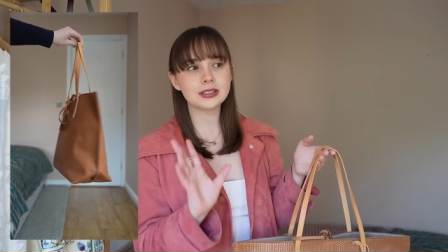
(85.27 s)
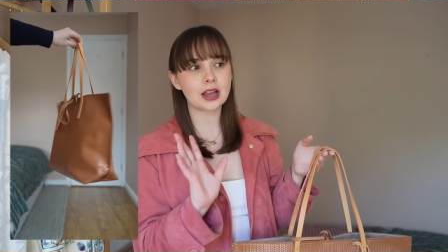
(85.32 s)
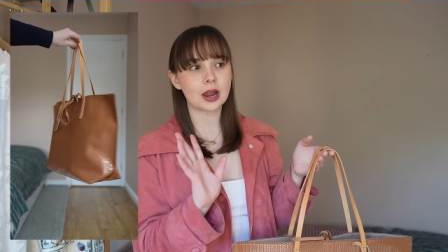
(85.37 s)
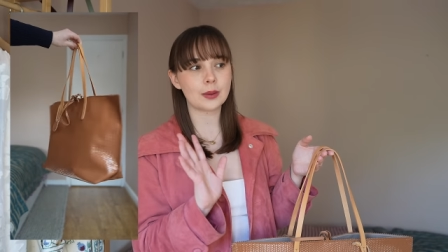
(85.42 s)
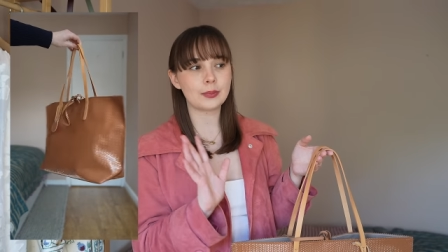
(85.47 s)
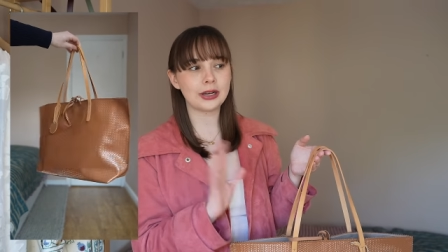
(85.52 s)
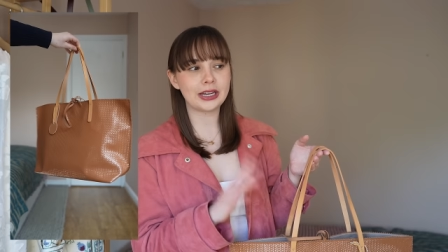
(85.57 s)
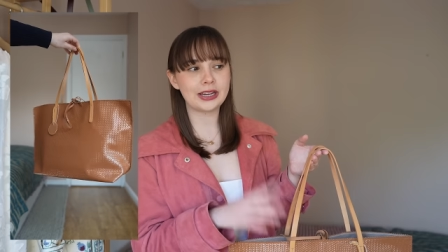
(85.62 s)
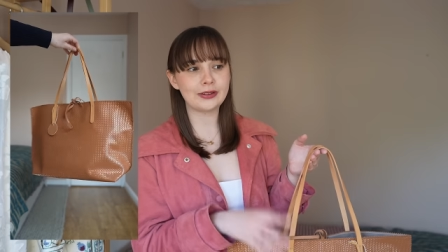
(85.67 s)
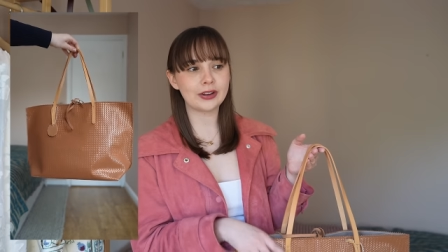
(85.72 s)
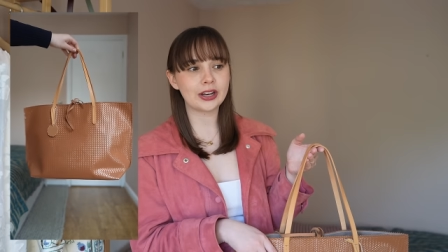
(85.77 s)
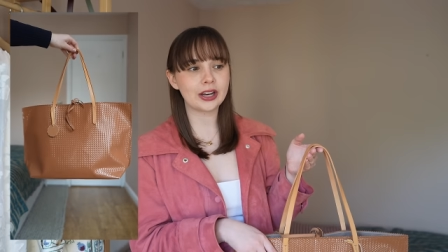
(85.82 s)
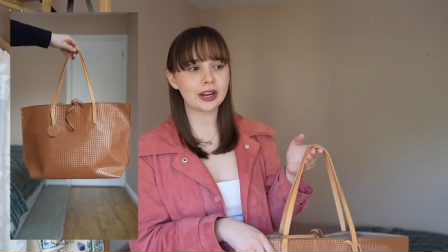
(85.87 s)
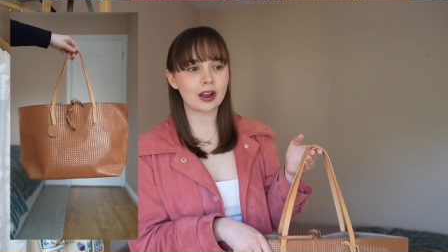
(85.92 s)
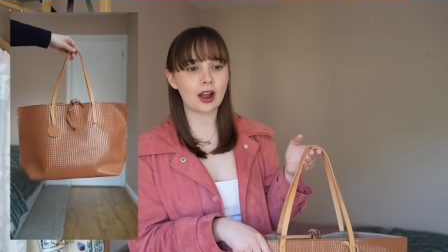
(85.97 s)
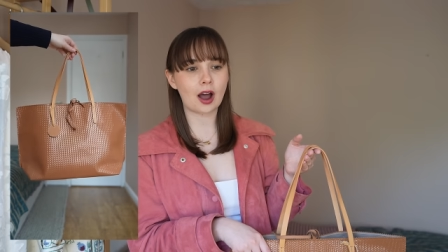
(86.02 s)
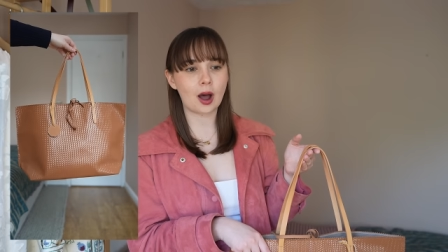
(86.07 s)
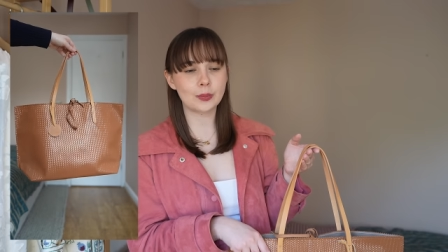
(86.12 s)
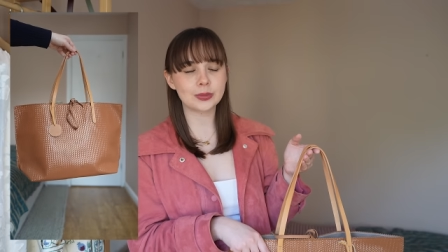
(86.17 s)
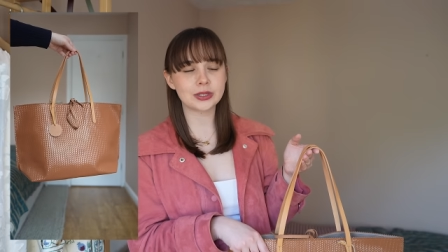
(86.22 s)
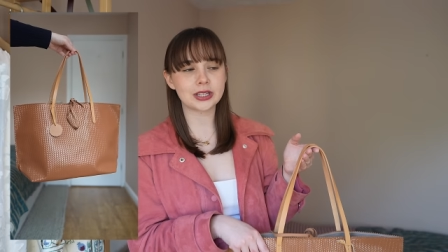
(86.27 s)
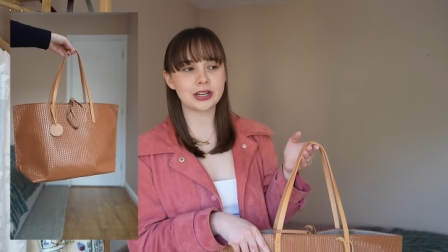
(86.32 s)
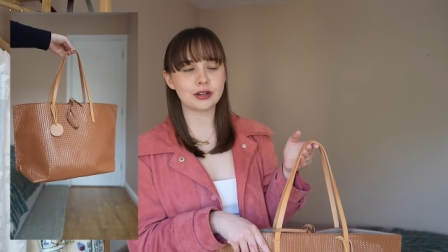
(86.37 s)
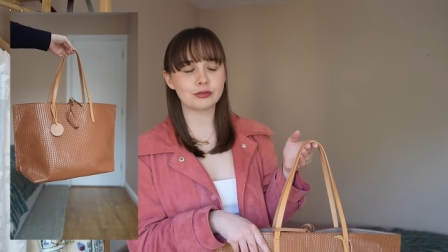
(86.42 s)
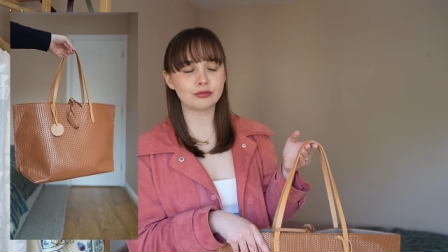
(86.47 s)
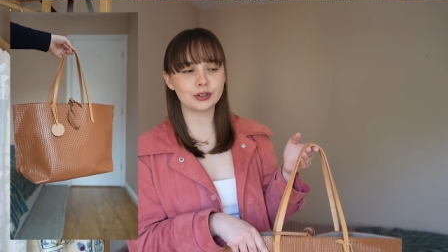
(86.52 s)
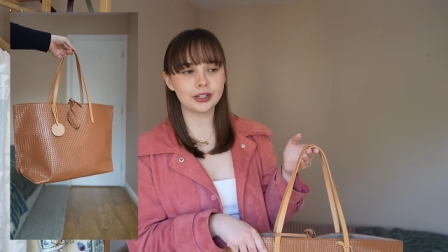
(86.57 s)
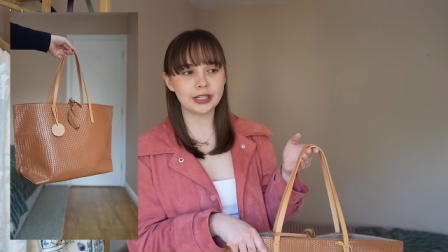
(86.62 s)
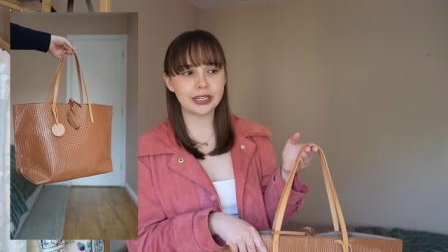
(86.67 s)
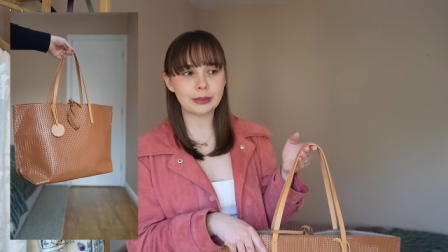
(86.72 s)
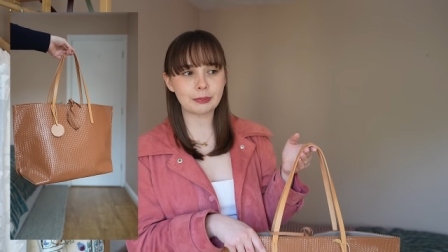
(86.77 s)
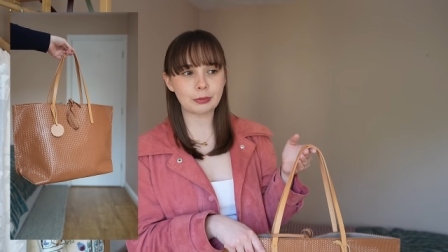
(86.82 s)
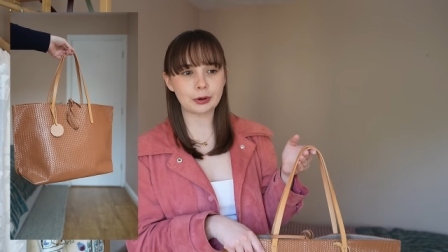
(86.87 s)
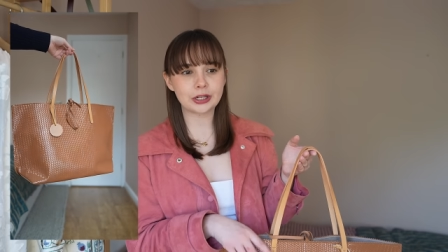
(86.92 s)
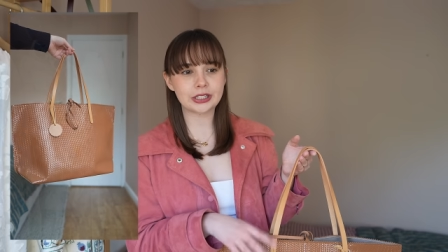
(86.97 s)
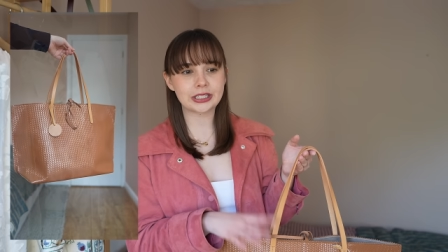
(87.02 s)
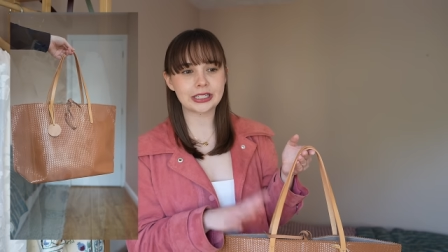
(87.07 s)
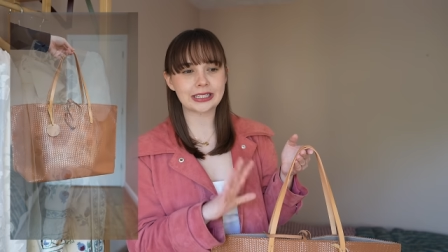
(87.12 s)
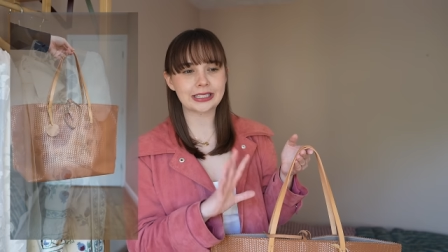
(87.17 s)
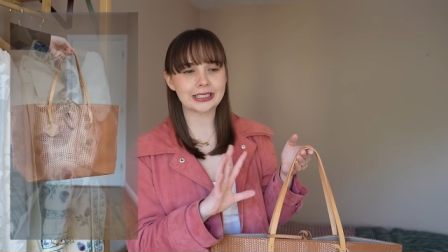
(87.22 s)
I believe in it comes in a really
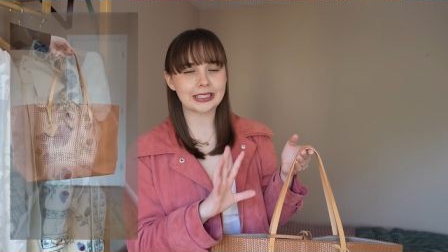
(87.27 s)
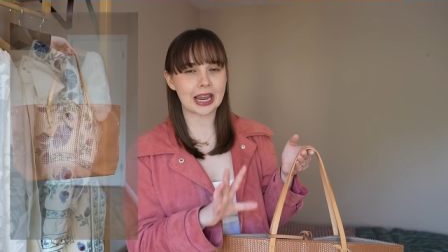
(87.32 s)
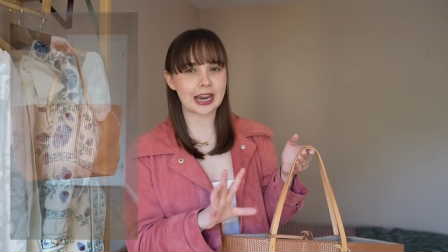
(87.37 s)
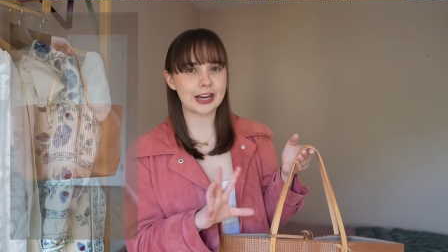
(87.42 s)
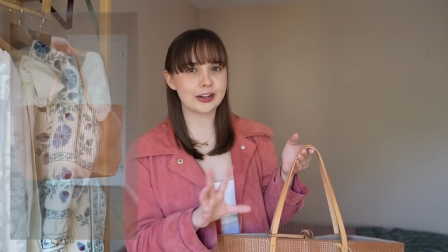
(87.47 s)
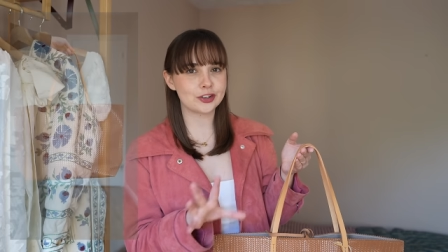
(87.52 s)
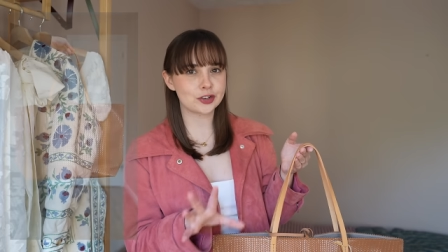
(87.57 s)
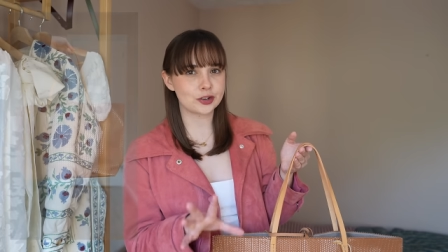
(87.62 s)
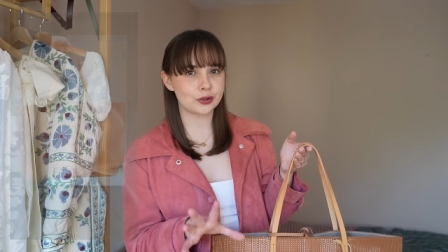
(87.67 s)
pretty sage